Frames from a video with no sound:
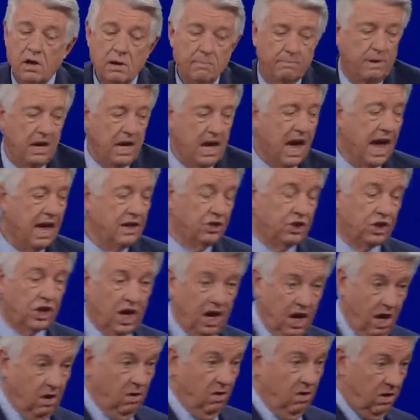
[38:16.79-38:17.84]
B.H.
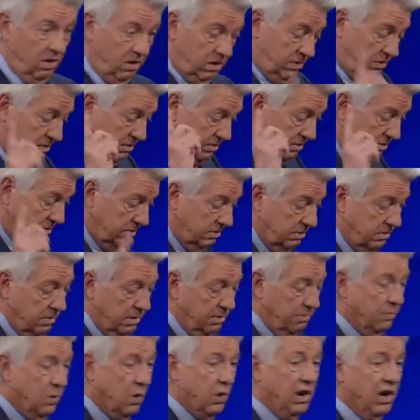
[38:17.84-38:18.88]
Carroll,
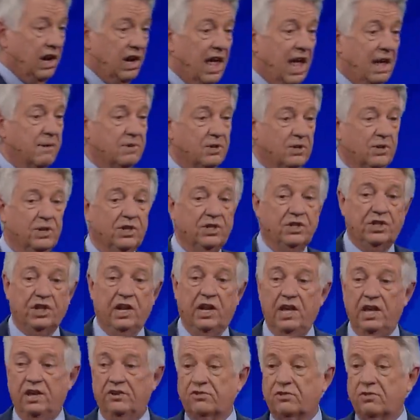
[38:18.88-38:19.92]
important name in
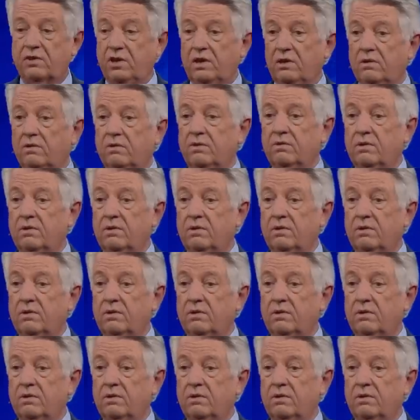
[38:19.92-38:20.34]
Christian history,